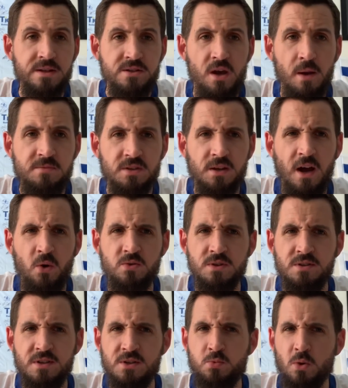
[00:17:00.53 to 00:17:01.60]
in terms of goals
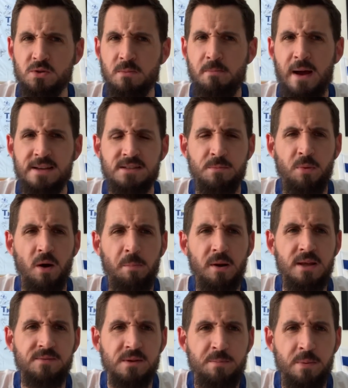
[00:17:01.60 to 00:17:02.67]
and assists wasn't massive, but I
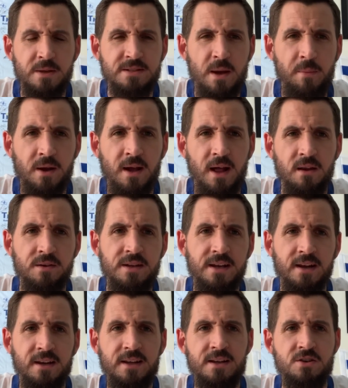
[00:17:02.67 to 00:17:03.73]
believe he picked up a couple of
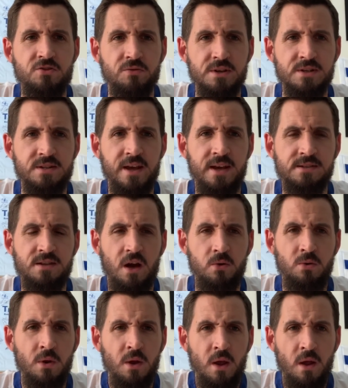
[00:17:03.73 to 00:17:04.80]
niggly injuries there,
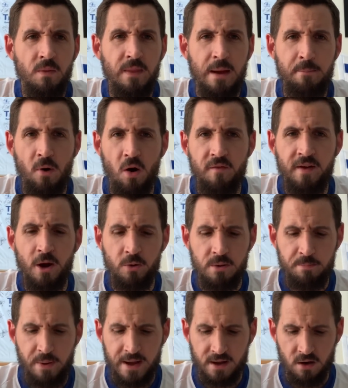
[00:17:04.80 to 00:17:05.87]
so that might have held
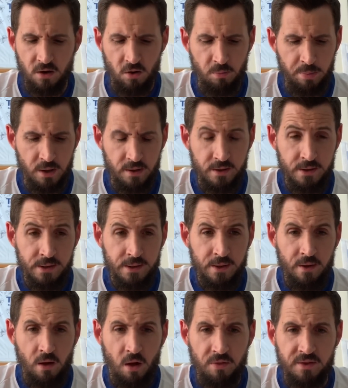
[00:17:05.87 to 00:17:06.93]
him back a lot. But
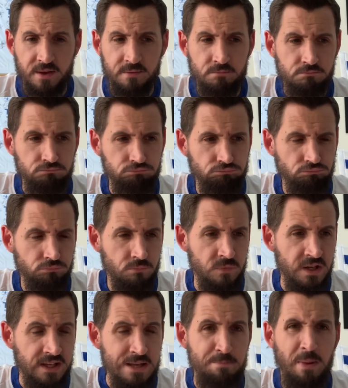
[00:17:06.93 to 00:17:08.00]
I think
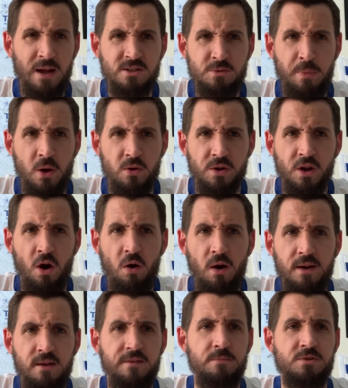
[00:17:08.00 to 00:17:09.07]
Nicky Butt's spoken
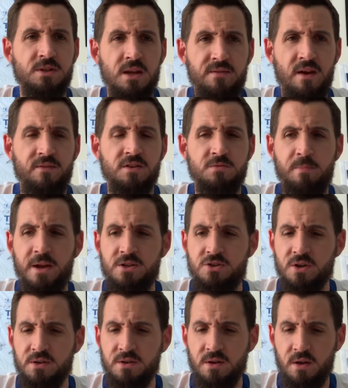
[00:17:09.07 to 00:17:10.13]
highly of him, Steve Evans
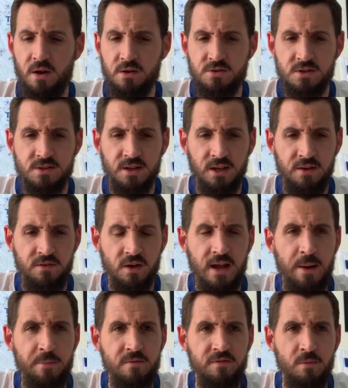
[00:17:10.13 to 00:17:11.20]
mentioned, and I just think if you're
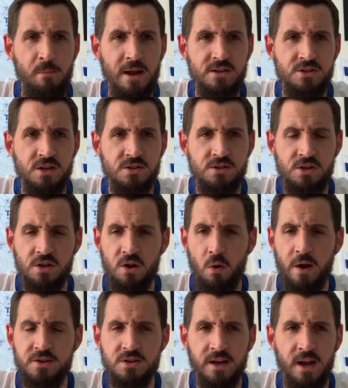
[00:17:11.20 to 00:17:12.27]
coming from Manchester
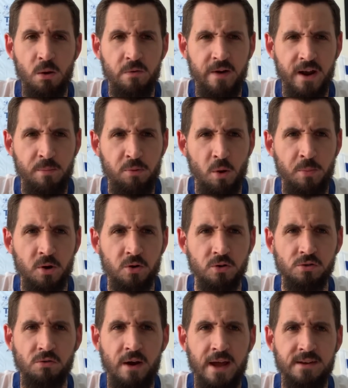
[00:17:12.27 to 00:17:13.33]
United, you're going to have had a proper
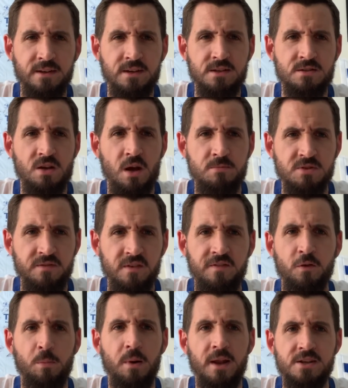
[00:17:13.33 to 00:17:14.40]
good grounding in terms of your
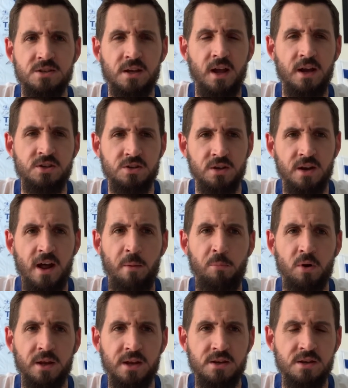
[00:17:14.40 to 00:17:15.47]
football education and
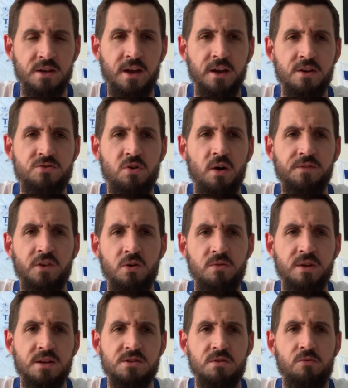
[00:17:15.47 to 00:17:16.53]
upbringing, and you're going to try and do
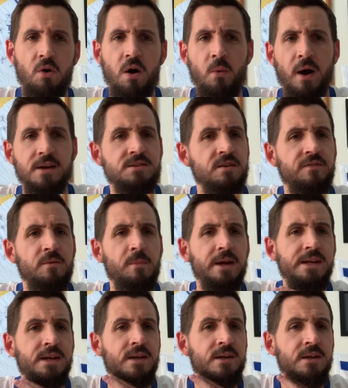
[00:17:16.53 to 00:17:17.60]
things the right way. So for
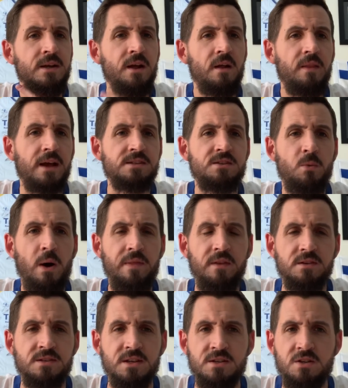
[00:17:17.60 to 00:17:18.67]
me, that's the one
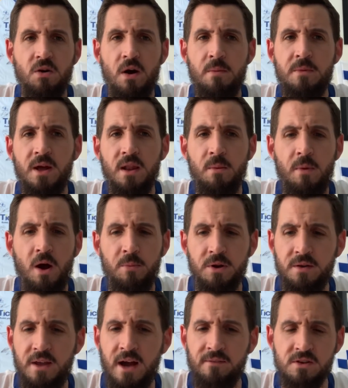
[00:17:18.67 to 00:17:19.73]
that's exciting me at the
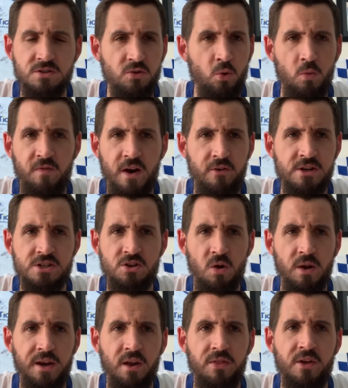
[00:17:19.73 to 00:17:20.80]
moment. The others are all very
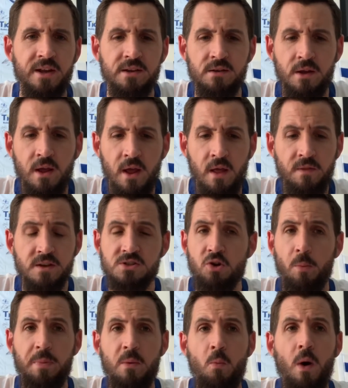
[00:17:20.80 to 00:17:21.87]
solid. I think there's
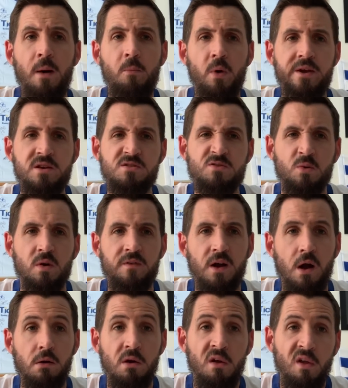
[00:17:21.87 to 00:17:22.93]
not been one where you sort of
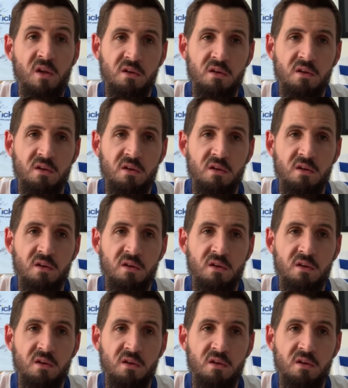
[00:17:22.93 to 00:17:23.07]
go,